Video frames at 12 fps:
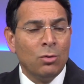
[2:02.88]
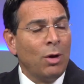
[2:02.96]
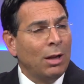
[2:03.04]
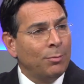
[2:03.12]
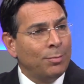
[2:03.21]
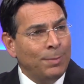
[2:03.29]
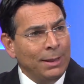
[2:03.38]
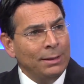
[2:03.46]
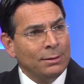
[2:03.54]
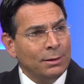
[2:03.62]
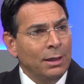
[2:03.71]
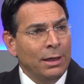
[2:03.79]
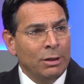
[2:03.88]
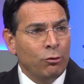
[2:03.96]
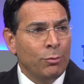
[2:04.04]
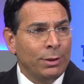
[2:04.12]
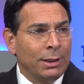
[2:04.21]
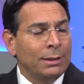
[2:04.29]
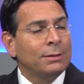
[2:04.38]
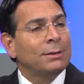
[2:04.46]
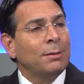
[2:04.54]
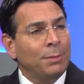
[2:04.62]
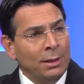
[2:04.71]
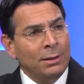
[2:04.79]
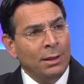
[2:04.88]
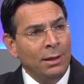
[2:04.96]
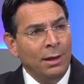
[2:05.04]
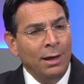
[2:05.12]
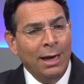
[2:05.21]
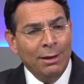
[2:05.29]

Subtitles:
to help peace, it will bring instability.